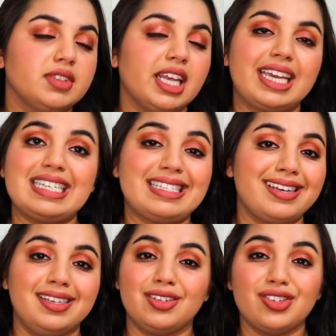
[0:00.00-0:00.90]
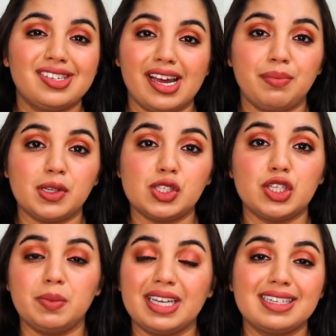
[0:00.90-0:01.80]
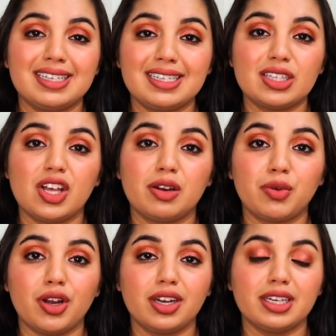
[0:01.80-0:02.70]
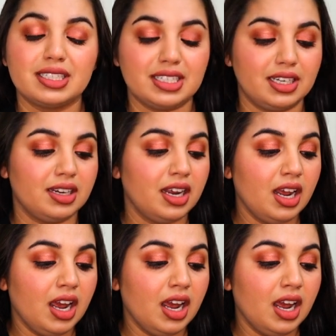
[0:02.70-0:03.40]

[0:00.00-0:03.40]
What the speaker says: like I said, it's just time consuming and it takes a lot of product, and